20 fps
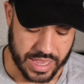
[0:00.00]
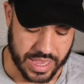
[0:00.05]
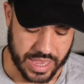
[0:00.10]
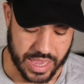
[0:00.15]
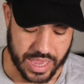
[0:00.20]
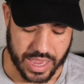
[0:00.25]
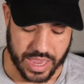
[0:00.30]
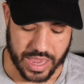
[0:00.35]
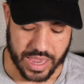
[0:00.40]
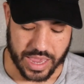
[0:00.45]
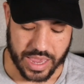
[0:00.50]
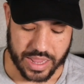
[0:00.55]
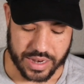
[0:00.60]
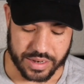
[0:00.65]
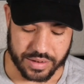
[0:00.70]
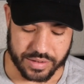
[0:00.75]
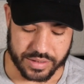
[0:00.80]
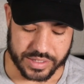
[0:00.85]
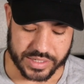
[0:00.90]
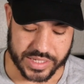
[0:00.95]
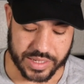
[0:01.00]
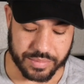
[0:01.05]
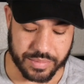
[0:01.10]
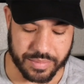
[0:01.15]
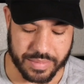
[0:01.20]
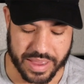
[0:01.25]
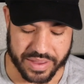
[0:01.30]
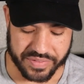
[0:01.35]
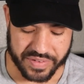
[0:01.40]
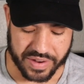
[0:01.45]
And some of
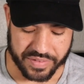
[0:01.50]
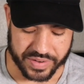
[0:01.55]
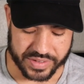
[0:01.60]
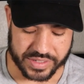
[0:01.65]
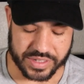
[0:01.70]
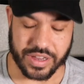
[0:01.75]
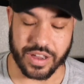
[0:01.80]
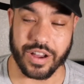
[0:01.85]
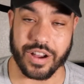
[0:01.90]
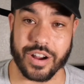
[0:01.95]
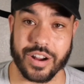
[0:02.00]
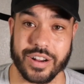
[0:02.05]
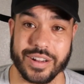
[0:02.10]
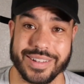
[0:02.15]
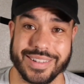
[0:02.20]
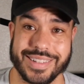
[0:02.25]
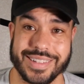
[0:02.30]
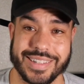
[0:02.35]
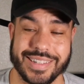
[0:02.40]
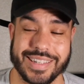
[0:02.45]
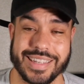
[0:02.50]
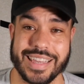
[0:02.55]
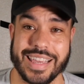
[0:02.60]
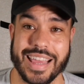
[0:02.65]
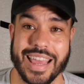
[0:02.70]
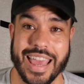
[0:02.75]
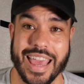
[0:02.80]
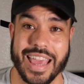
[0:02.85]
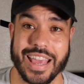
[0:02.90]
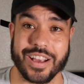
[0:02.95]
my favorites are
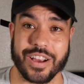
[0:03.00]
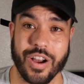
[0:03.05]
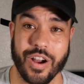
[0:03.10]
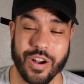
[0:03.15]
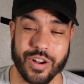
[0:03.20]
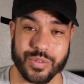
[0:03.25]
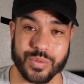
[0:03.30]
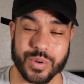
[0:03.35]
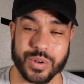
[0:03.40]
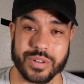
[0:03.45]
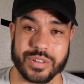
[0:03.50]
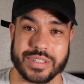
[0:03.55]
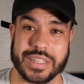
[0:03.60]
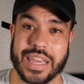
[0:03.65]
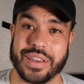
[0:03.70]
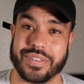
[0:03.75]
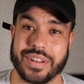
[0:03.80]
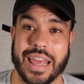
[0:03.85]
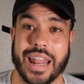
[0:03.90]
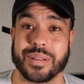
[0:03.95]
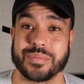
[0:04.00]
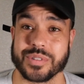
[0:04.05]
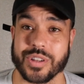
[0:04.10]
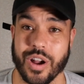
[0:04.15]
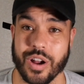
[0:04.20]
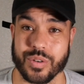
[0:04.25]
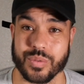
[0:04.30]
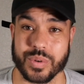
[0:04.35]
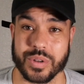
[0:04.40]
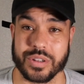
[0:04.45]
DA Card World, David Adams
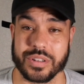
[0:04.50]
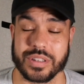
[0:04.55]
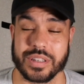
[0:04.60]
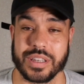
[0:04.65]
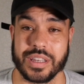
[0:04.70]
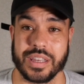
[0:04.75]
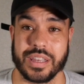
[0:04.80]
Card World,